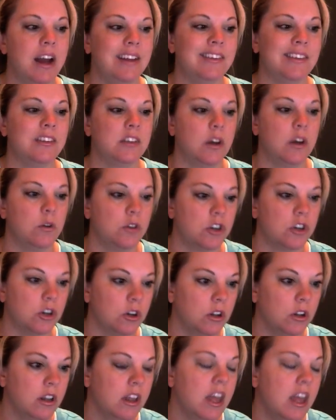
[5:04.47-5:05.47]

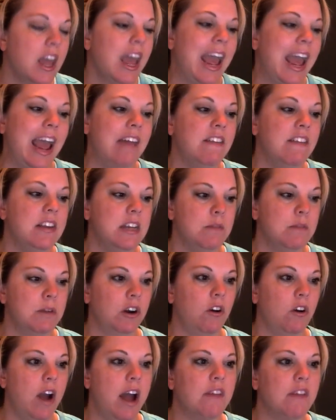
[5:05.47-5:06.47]
social and the
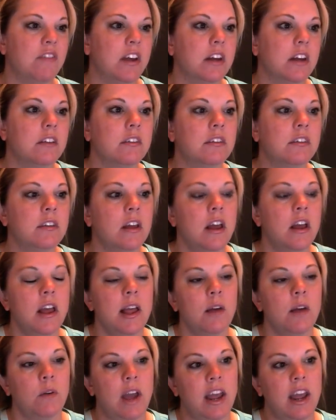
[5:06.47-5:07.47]
demographics.
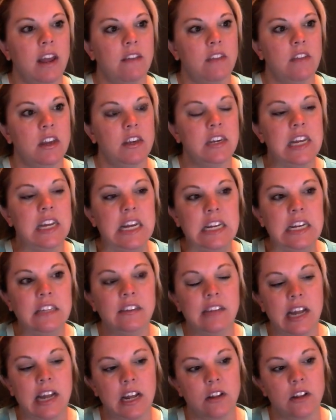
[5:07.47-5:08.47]
Okay, and then T
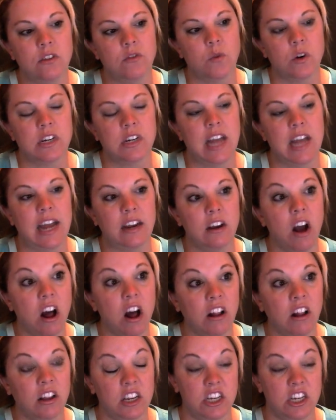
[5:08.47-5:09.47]
stands for
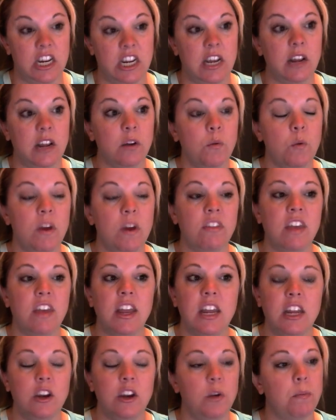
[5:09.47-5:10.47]
technology. With
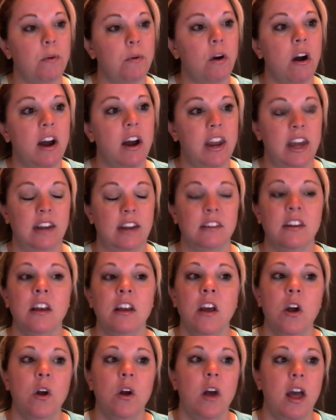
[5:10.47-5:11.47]
any new product,
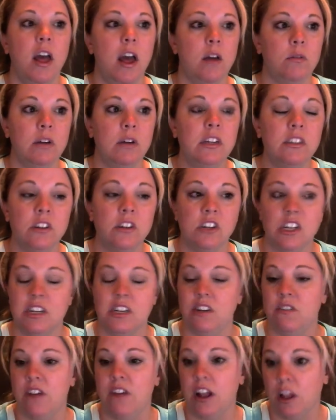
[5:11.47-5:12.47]
research and
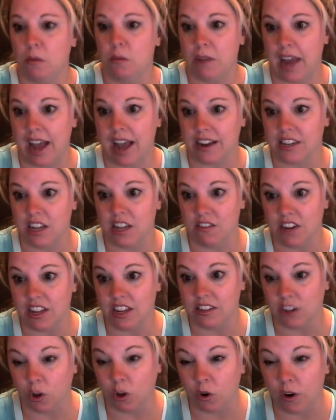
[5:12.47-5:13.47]
development activity
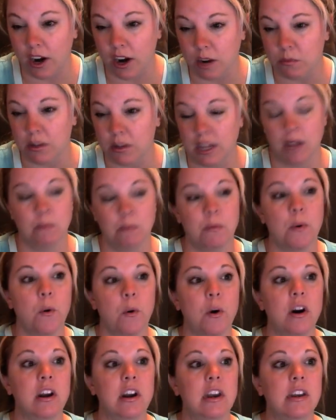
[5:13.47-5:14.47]
is incredibly
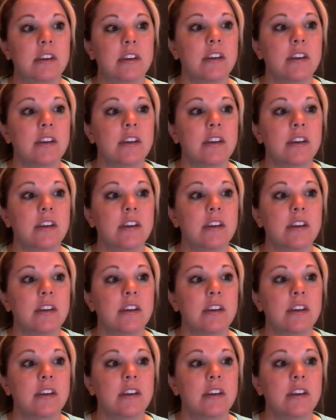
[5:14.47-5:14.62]
important